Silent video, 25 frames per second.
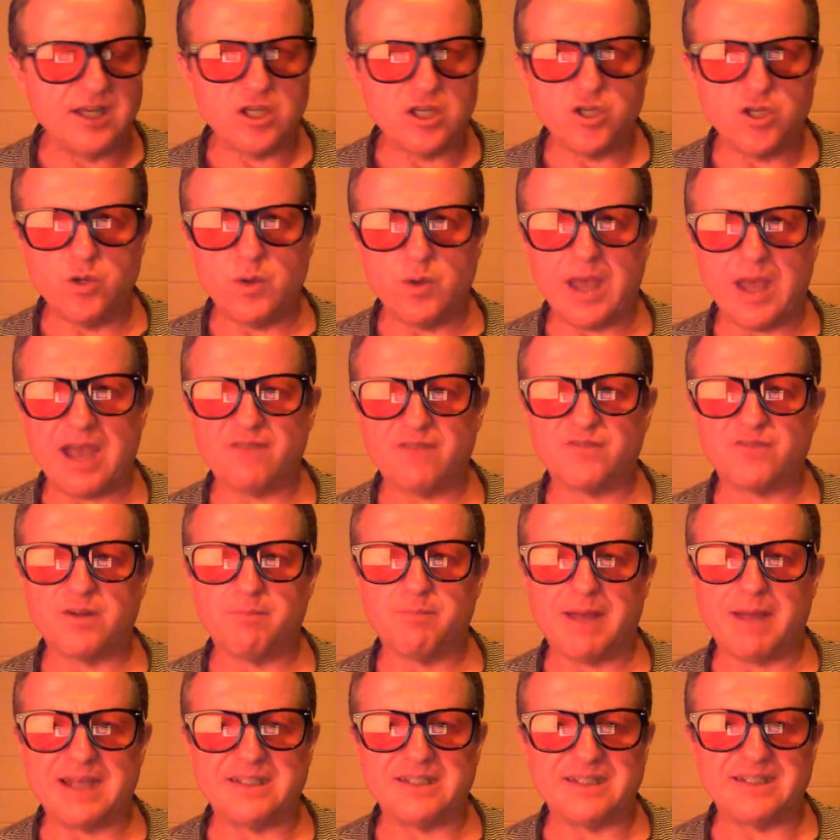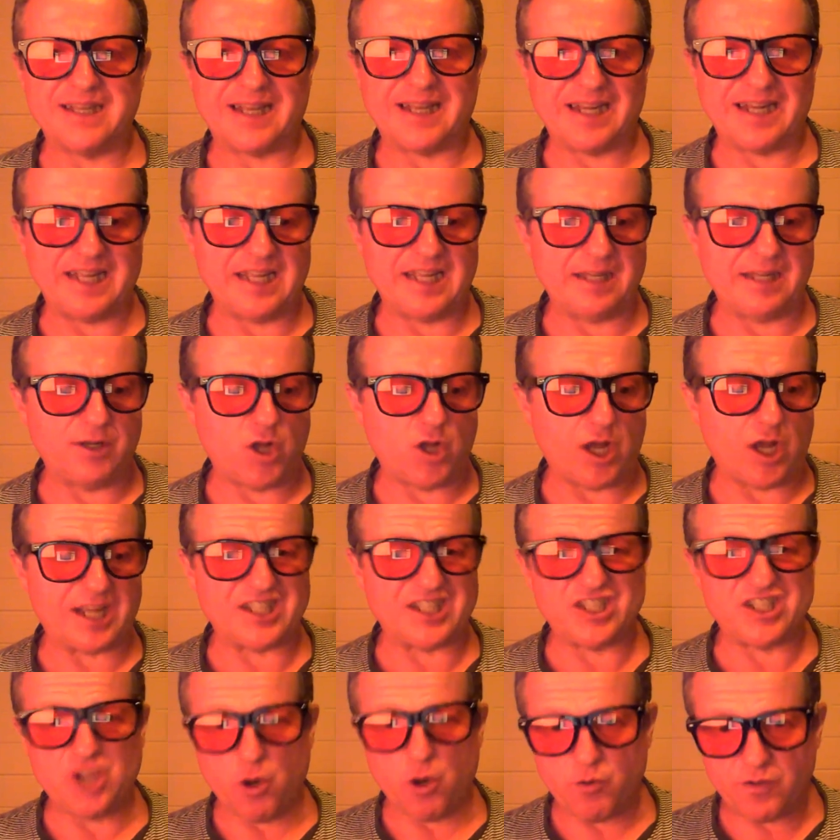you have to basically like
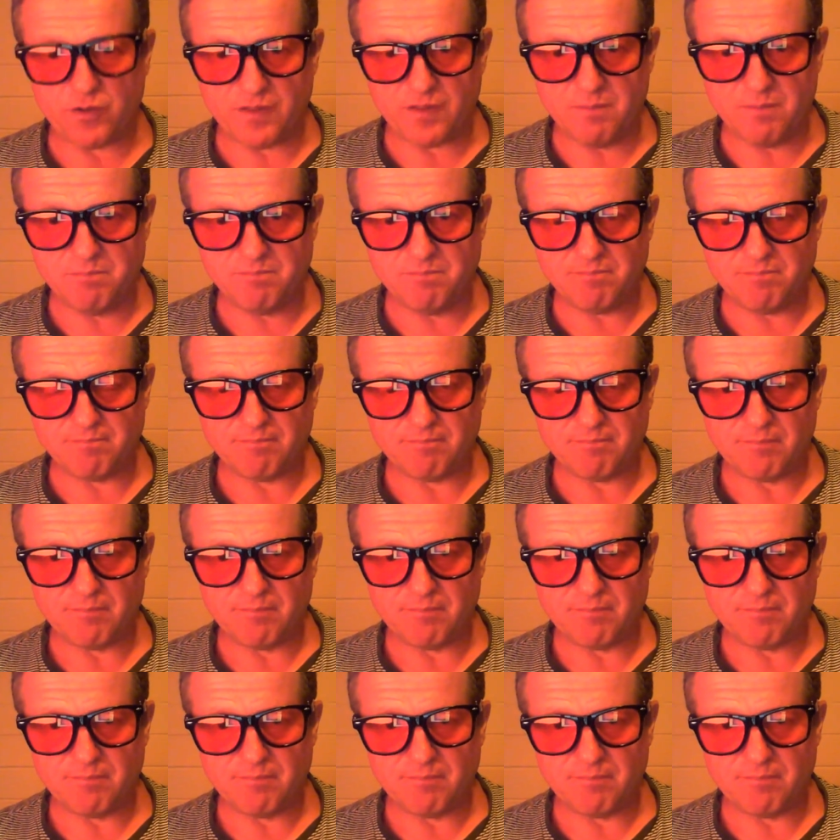soak them